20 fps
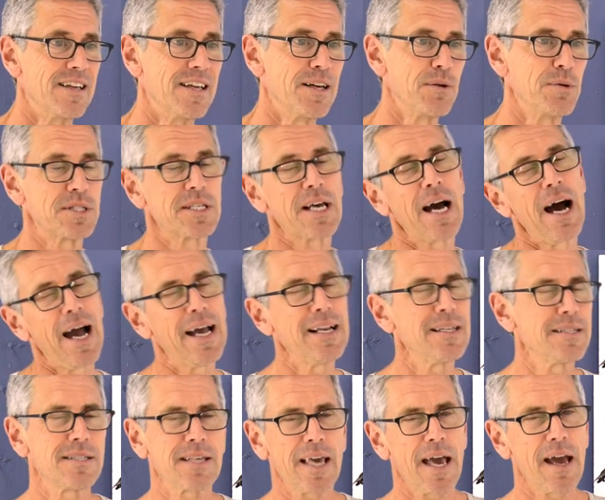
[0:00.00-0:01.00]
it was kind
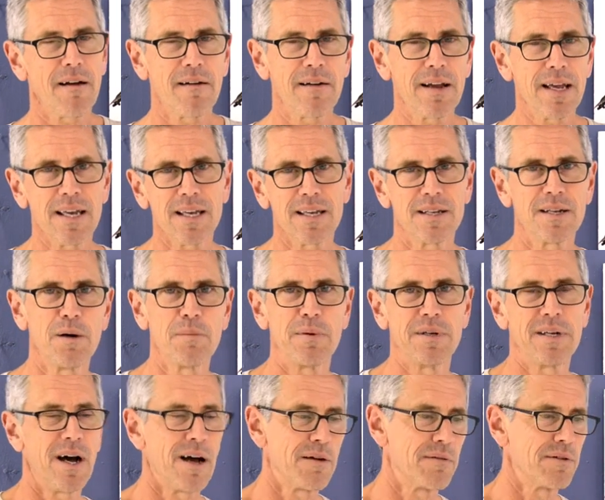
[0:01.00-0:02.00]
of scary, you know, but
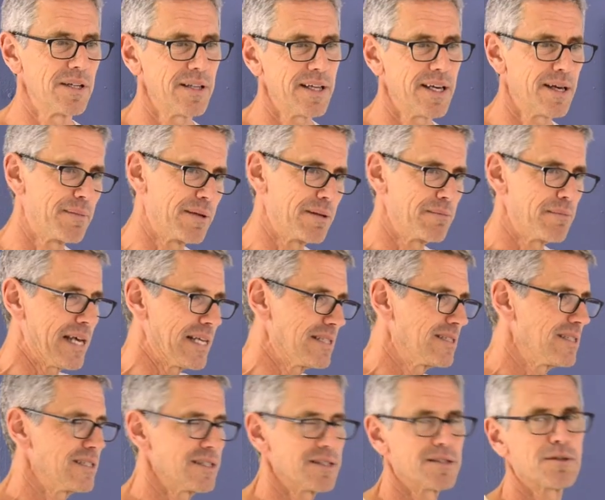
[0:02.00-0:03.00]
not really. I mean,
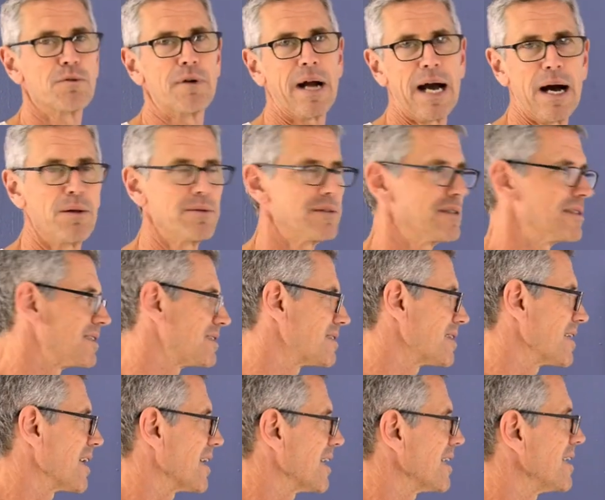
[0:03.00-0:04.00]
Maisie just growled at this
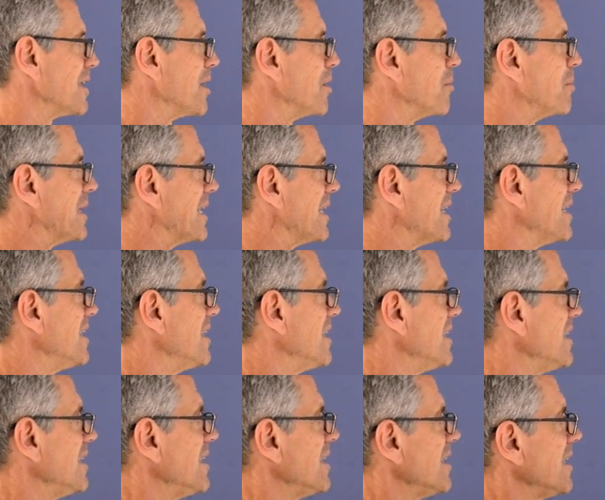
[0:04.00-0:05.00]
thing, you know, but
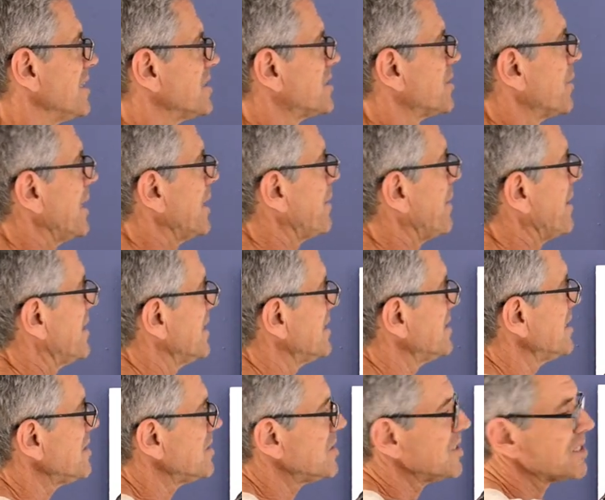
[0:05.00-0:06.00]
so anyway, this
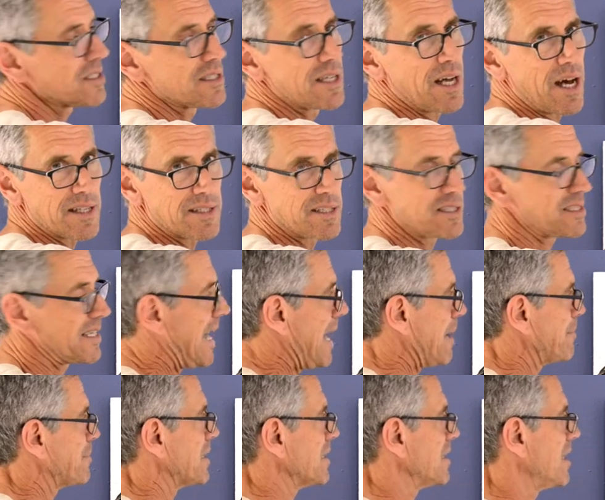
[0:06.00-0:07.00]
is just doesn't
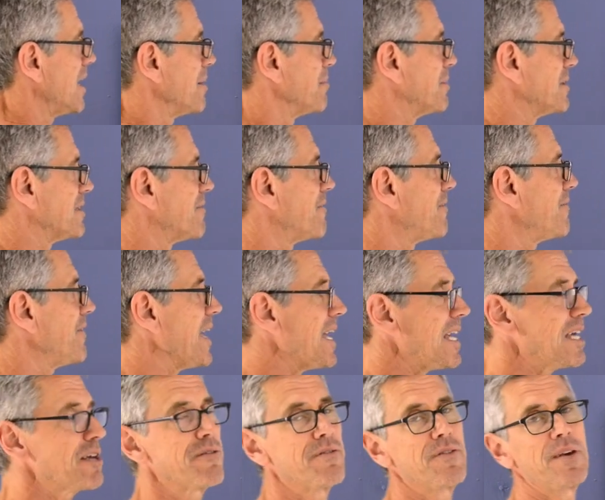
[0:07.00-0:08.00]
happen a lot. But
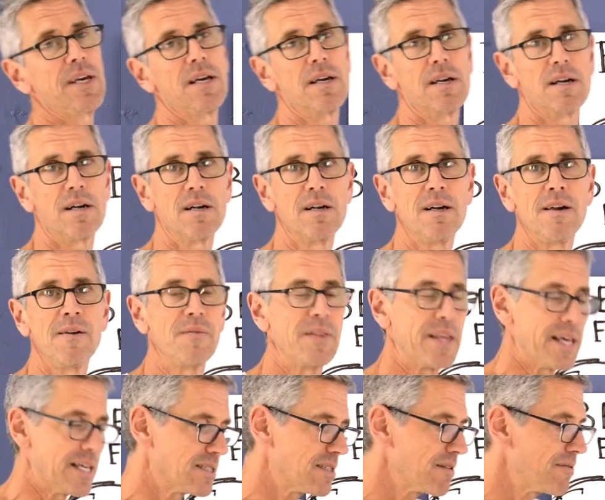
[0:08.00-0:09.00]
fake fear
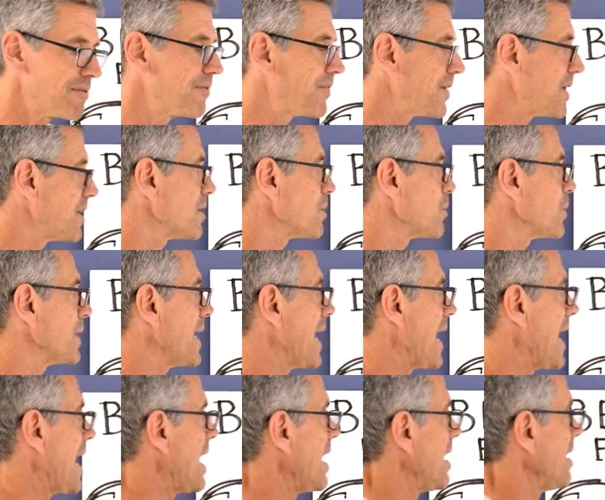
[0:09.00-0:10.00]
is the fear we
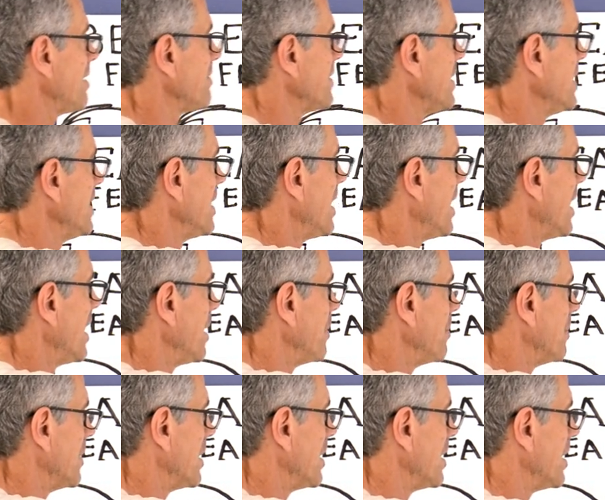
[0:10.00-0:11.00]
have.
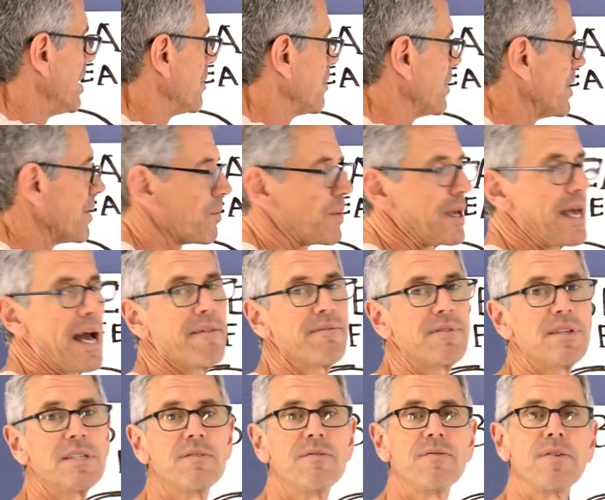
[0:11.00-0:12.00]
We have
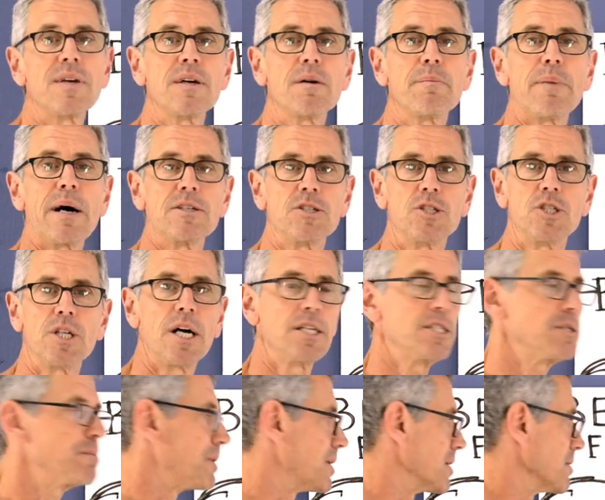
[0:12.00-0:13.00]
this fear about
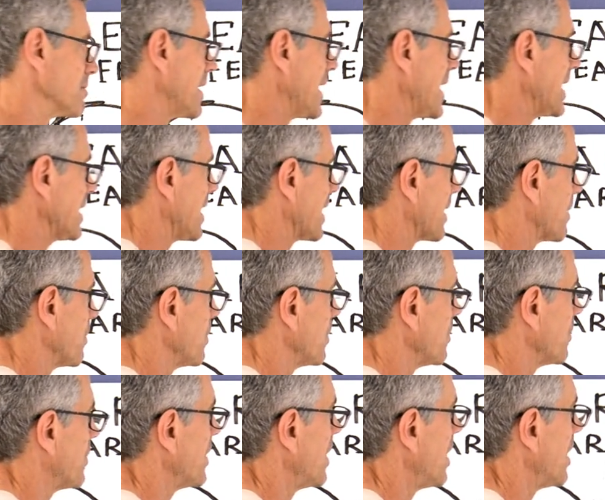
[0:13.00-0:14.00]
judgment, right? Like
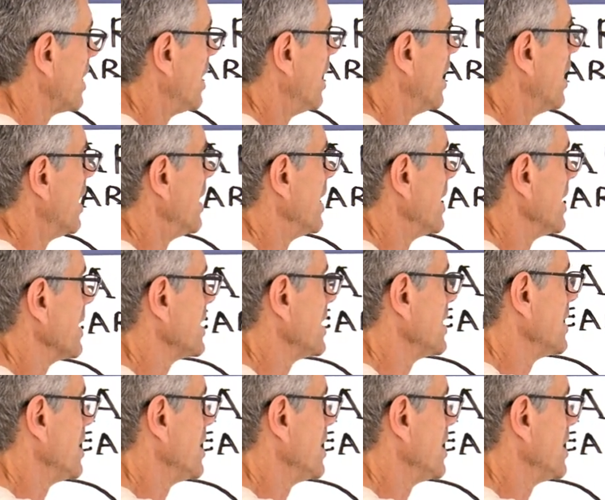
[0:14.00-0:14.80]
for our art, you